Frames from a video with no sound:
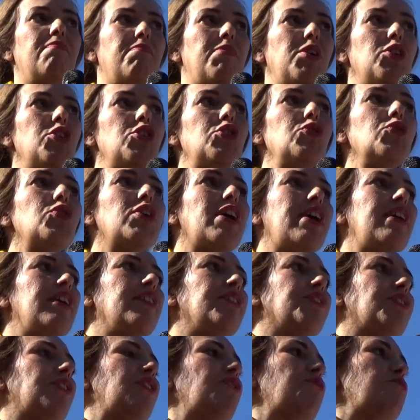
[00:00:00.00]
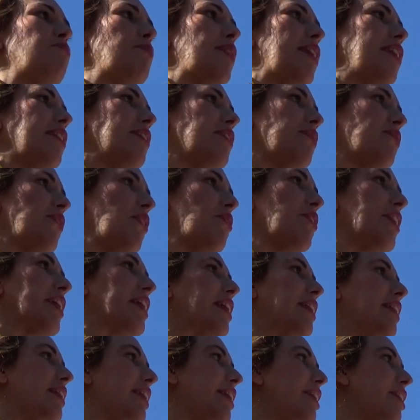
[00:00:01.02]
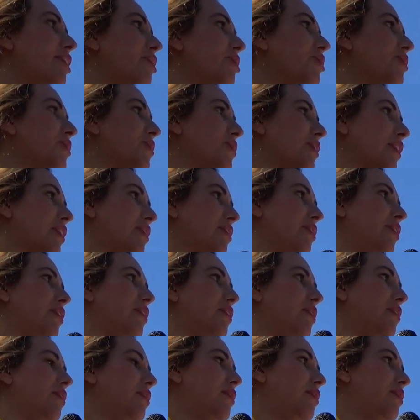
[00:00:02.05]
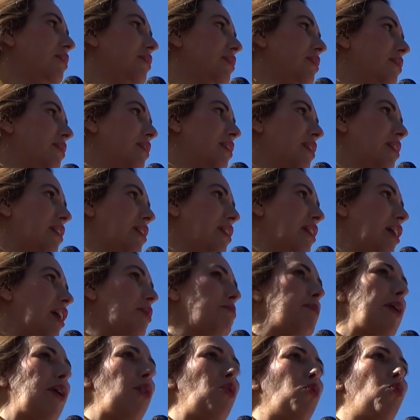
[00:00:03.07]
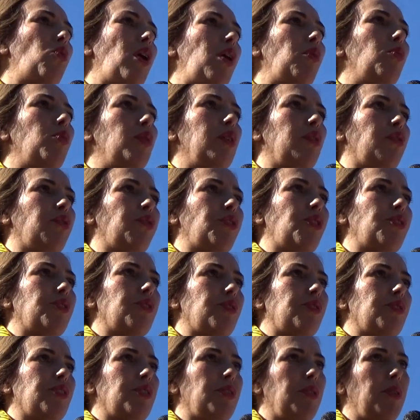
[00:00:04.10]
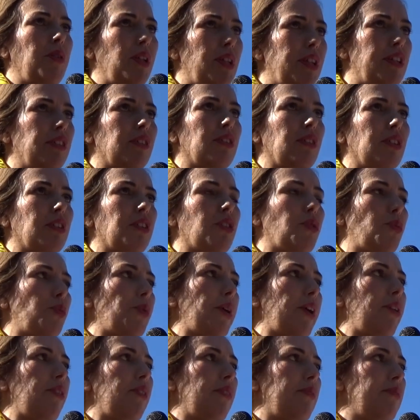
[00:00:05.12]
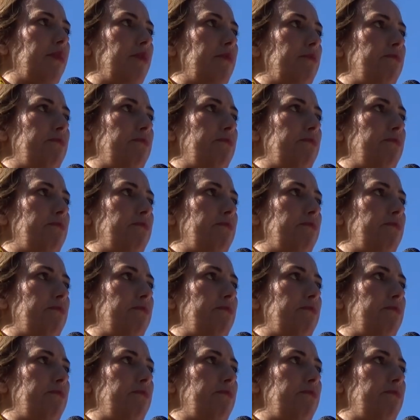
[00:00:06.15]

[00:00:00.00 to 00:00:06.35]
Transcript: But you guys have made a very clear signal about what will further their political career.